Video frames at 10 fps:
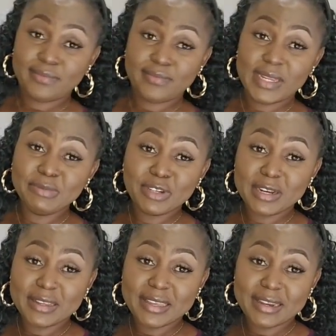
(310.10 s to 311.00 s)
I'm trying to
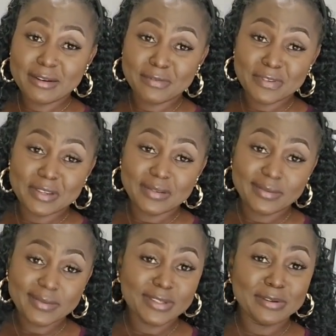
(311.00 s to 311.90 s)
get out of it.
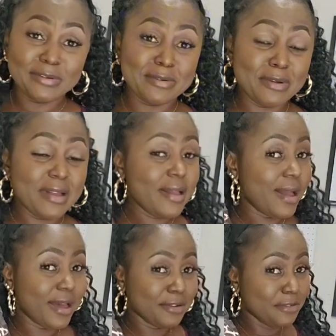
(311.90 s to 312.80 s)
So
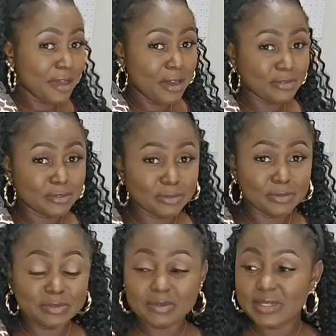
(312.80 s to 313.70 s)
I don't know how to
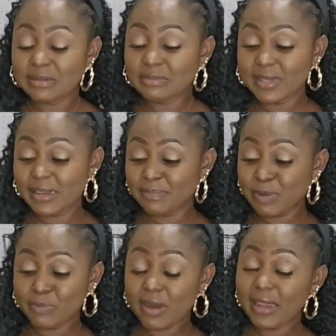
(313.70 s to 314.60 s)
do it, but
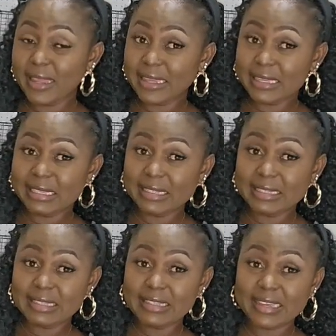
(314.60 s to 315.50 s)
people are liking the
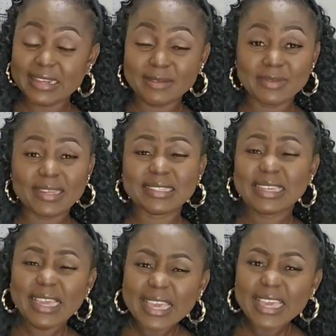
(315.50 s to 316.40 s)
design. I'm like,
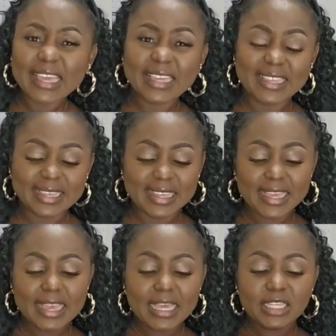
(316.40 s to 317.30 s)
dang.
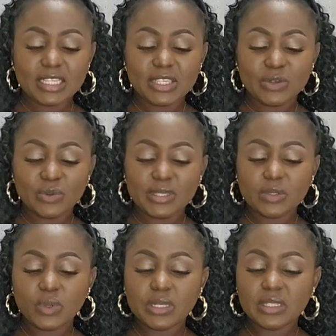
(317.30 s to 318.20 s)
So this
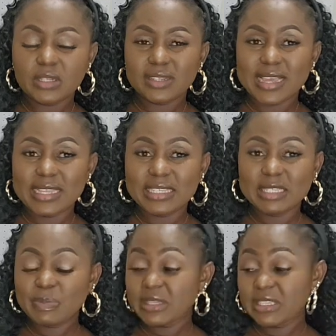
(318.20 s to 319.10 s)
one is not as
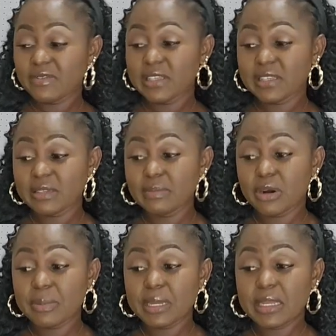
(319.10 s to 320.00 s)
expensive as the
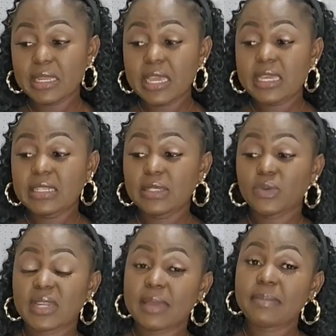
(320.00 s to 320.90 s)
mermaid. This
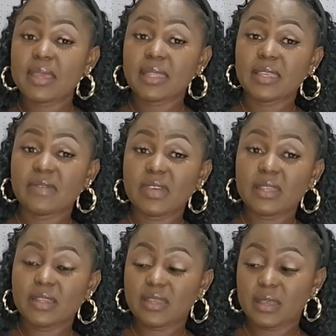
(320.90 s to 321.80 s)
one I may leave it,
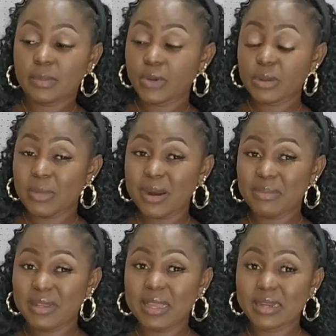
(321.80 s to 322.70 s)
but the
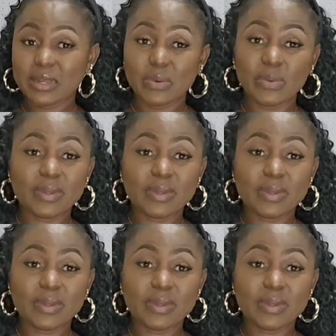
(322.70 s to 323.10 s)
mermaid gotta go.